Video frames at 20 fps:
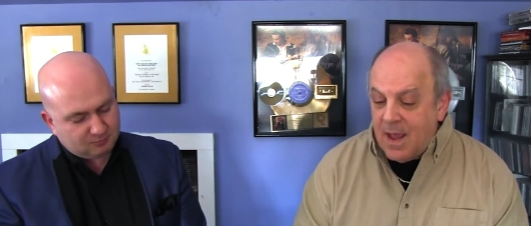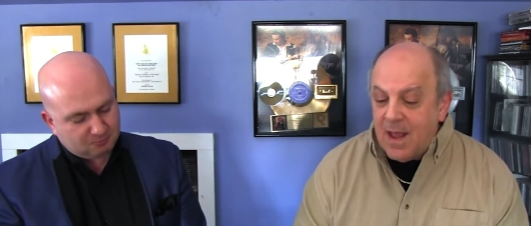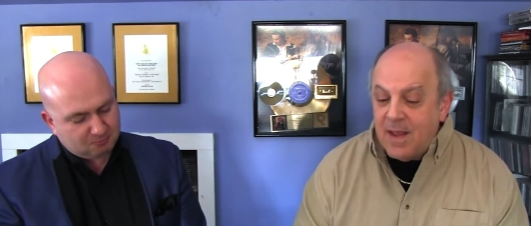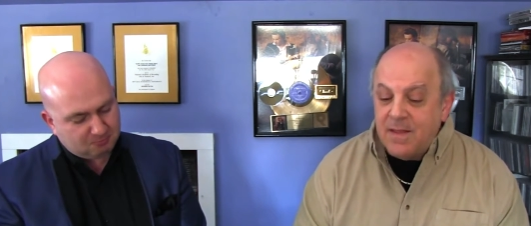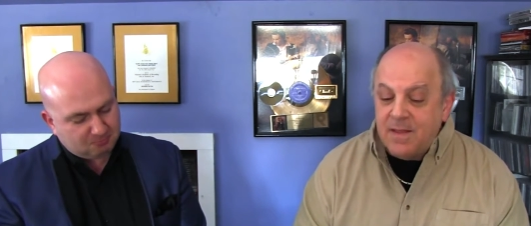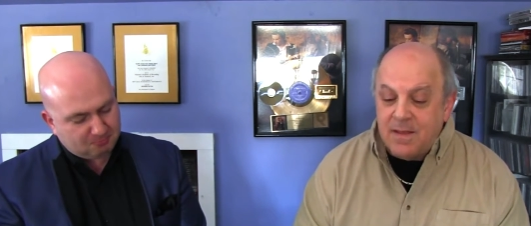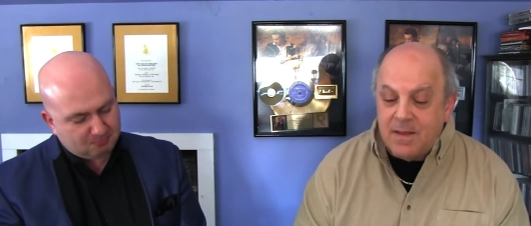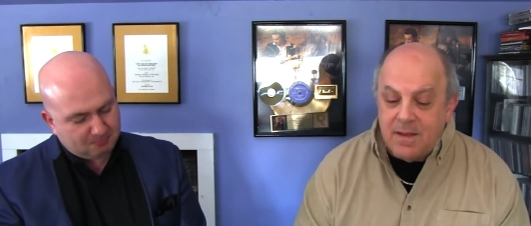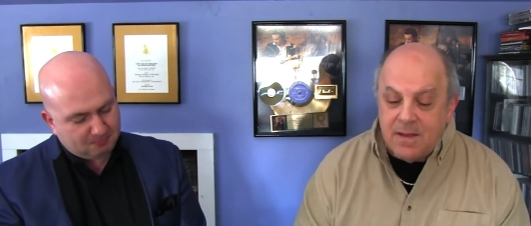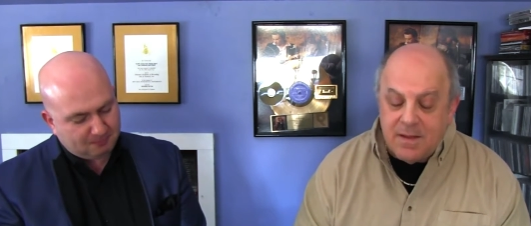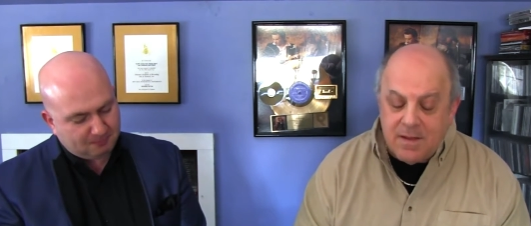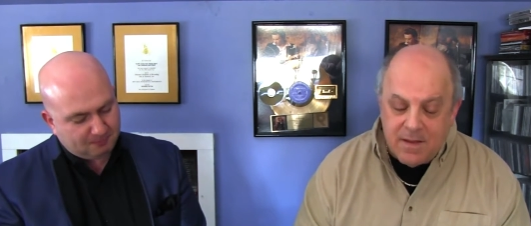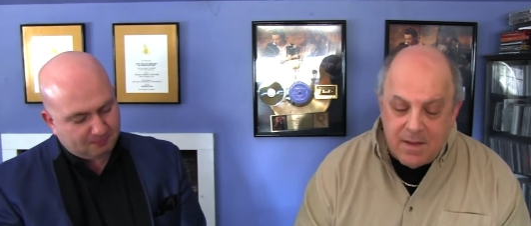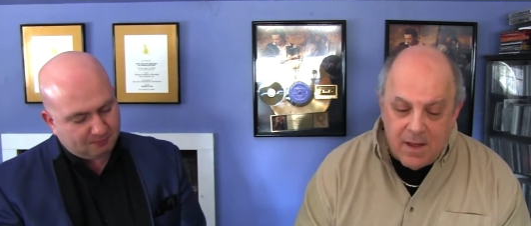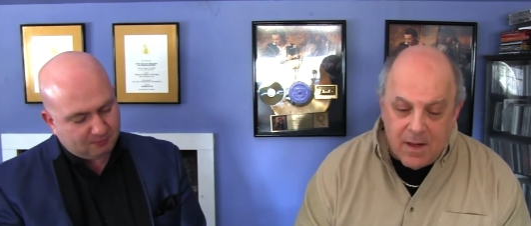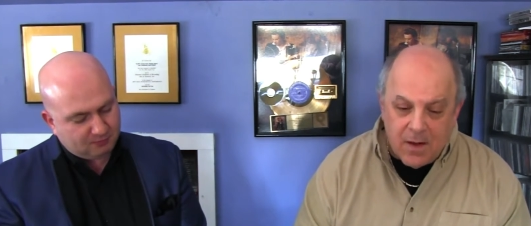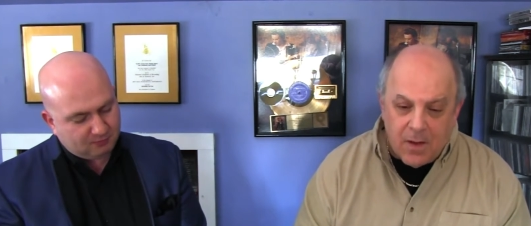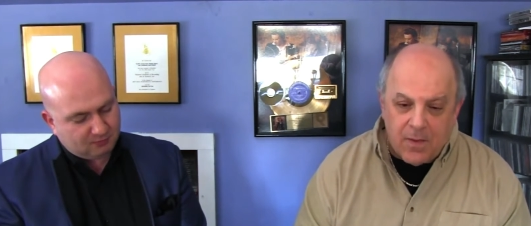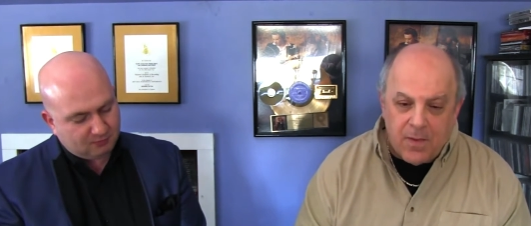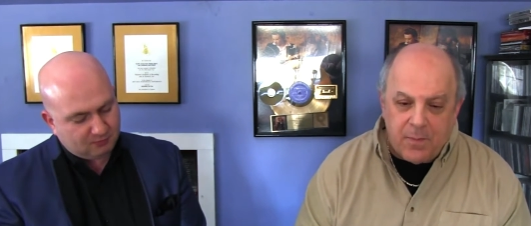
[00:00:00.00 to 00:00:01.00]
Speaker 1: and,
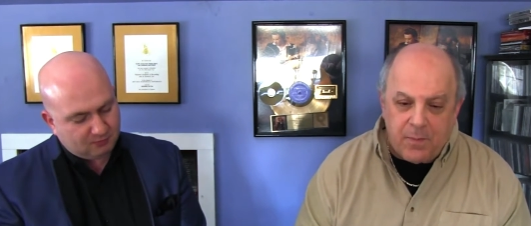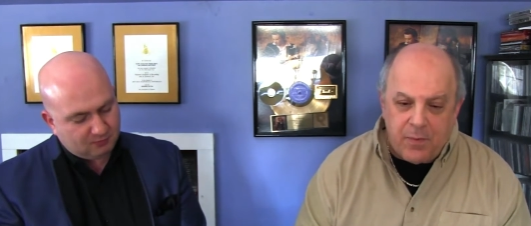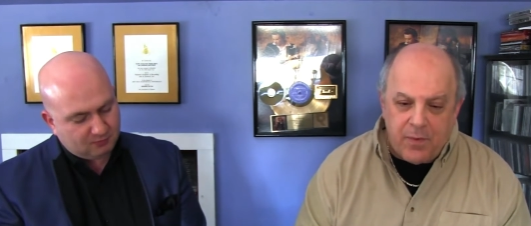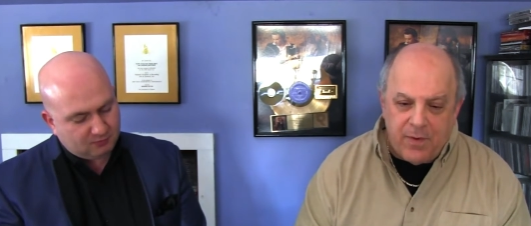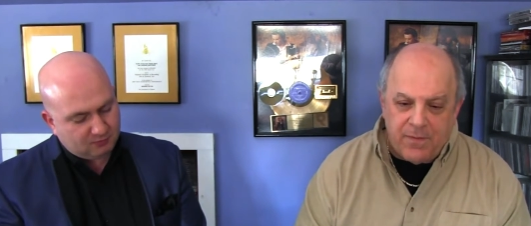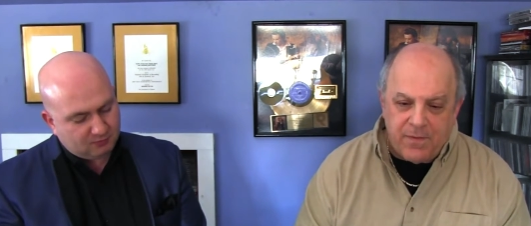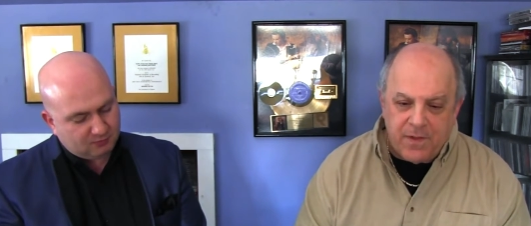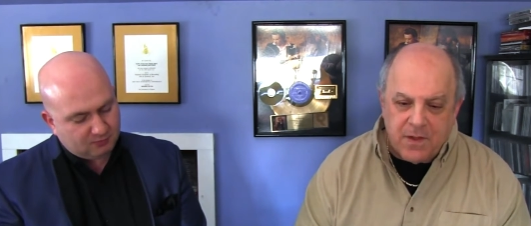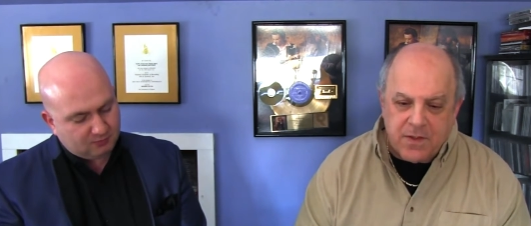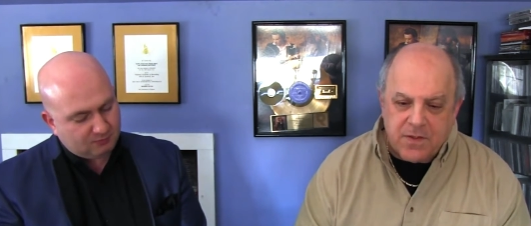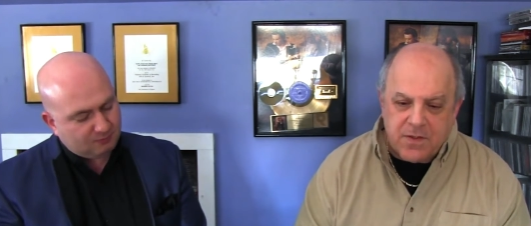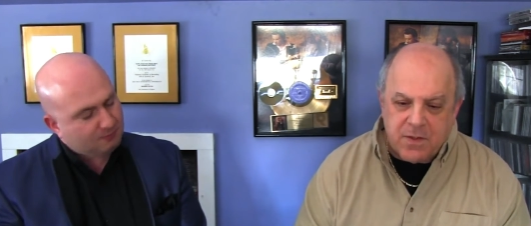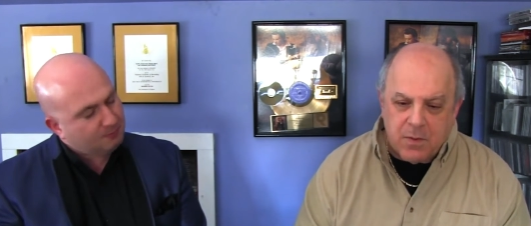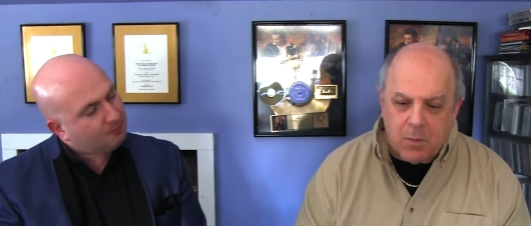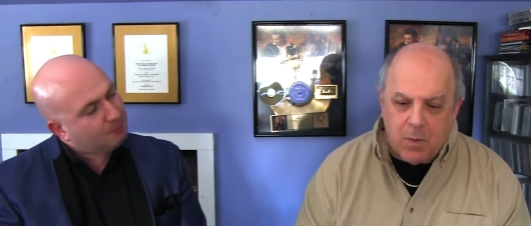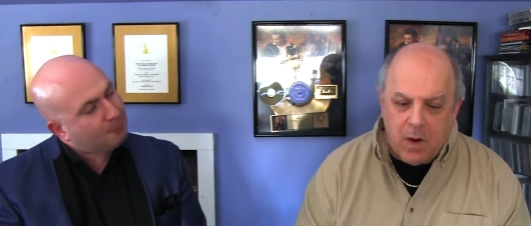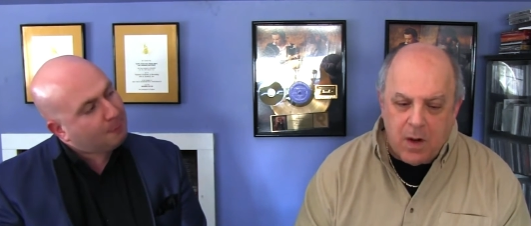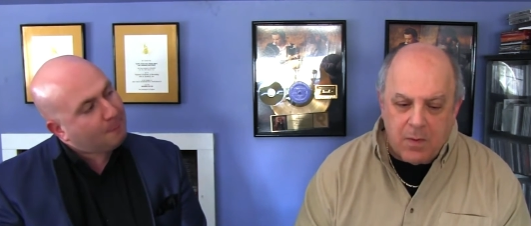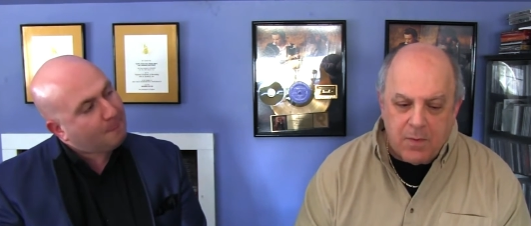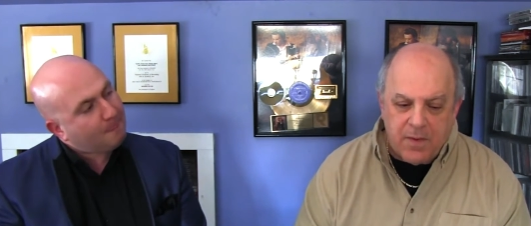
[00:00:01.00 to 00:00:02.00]
you know, the privilege
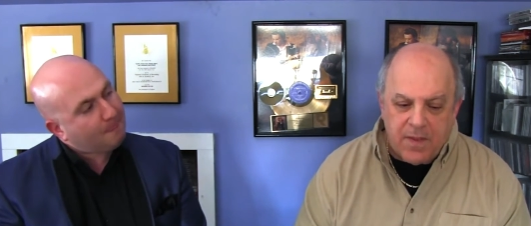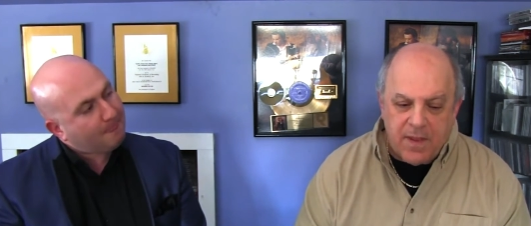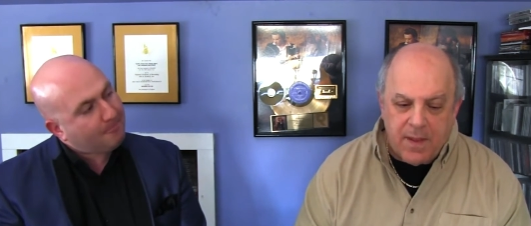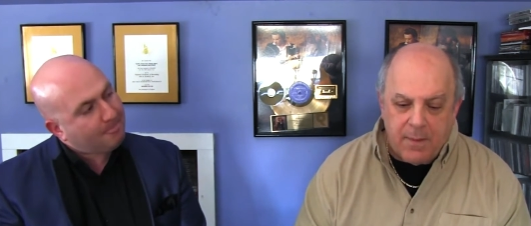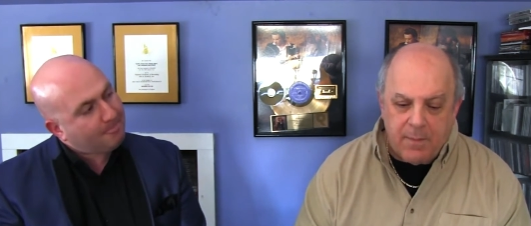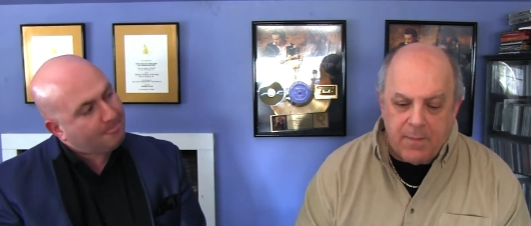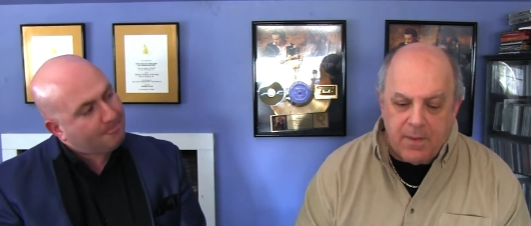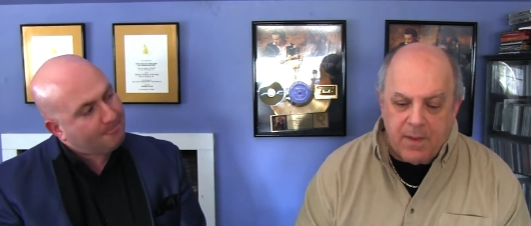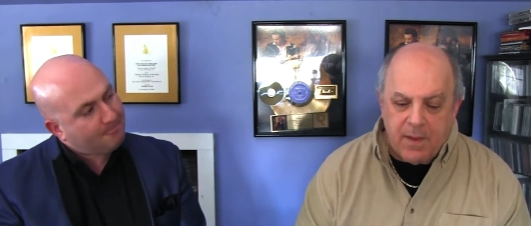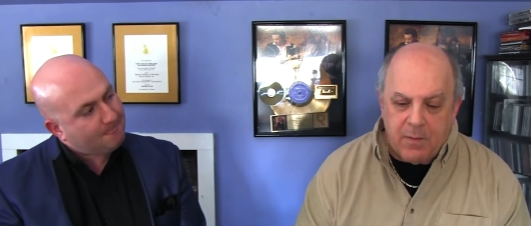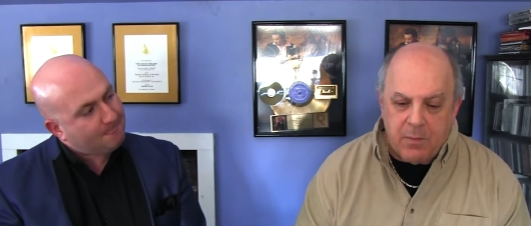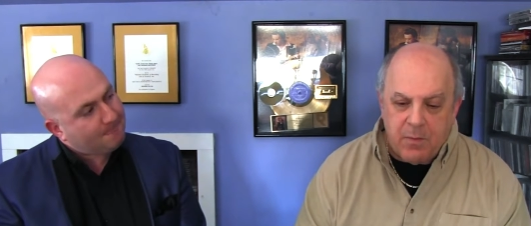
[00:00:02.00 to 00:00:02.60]
to work with him,